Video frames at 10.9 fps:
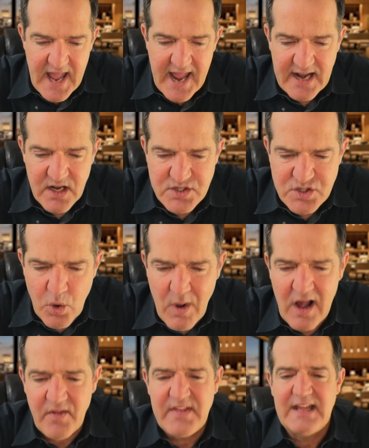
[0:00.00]
And so
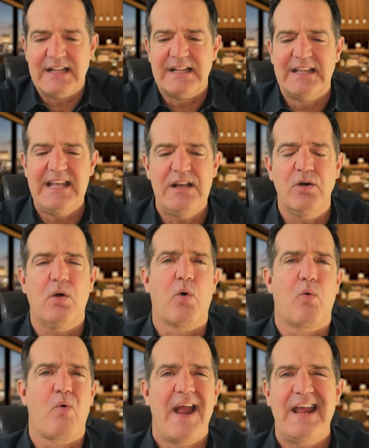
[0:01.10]
while the legal
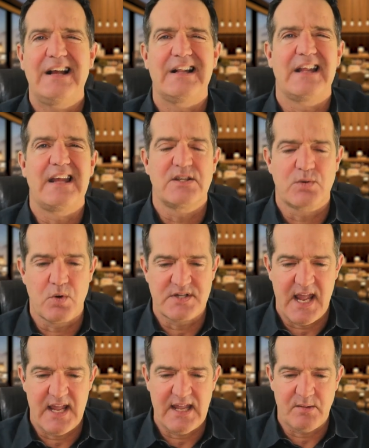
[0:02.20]
wranglings were
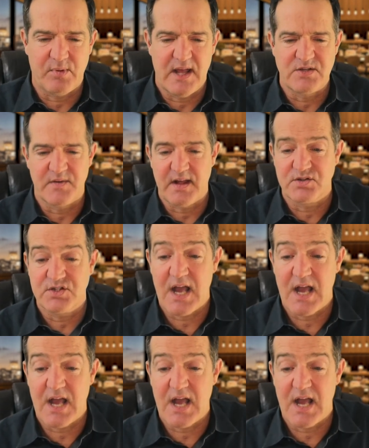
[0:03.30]
taking place with El